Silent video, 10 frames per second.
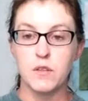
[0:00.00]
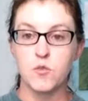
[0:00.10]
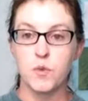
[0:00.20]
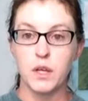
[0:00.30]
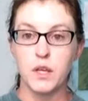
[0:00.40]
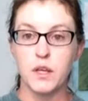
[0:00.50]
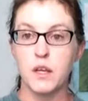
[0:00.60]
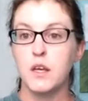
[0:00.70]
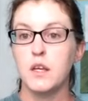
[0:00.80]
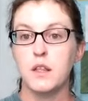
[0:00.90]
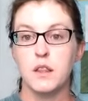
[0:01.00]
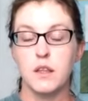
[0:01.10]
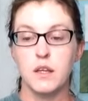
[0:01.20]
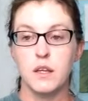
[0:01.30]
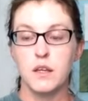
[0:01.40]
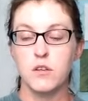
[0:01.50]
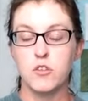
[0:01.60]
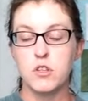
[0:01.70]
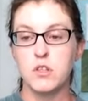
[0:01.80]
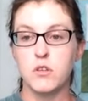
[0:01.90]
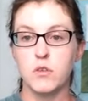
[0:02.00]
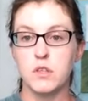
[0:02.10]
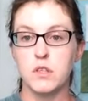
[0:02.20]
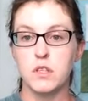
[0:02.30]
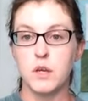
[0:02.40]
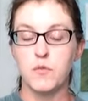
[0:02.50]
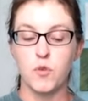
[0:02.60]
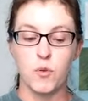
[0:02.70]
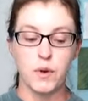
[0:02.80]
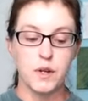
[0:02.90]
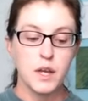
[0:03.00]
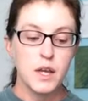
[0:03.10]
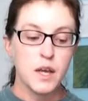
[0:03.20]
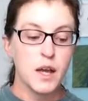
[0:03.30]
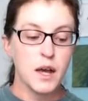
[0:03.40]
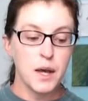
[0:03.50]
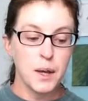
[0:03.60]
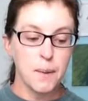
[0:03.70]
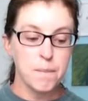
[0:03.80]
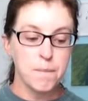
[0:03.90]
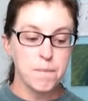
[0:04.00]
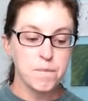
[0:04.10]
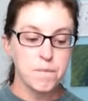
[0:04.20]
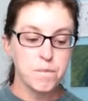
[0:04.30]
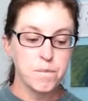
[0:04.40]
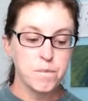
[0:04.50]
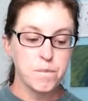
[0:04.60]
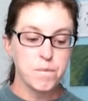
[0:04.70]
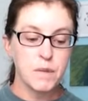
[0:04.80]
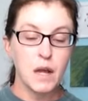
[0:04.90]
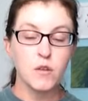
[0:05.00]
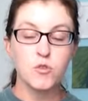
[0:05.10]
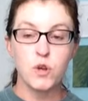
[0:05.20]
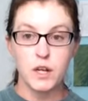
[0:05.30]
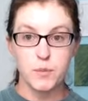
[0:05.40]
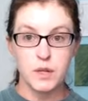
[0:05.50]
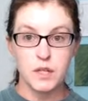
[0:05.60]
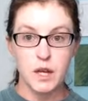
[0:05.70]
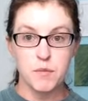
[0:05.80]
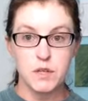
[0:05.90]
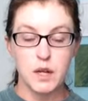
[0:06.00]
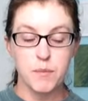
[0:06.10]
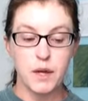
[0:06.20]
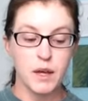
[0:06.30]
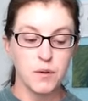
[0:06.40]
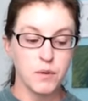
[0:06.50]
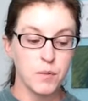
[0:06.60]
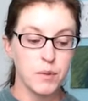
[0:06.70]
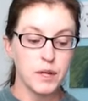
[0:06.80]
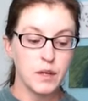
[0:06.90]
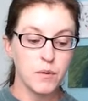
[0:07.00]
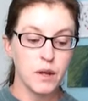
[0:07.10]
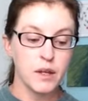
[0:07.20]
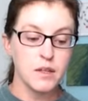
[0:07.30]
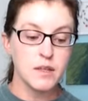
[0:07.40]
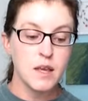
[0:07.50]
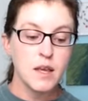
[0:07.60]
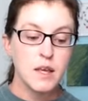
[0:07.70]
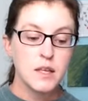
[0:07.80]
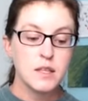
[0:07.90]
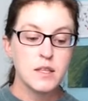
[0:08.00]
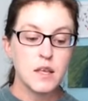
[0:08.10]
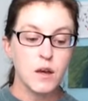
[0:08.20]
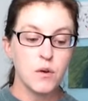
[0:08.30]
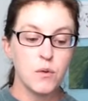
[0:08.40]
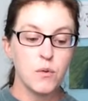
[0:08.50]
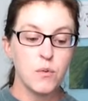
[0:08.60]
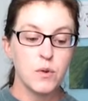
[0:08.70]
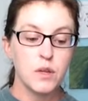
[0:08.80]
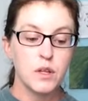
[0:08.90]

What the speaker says: this week, then just, you can skip forward. I'll try to put a timestamp. I don't know. But anyways, so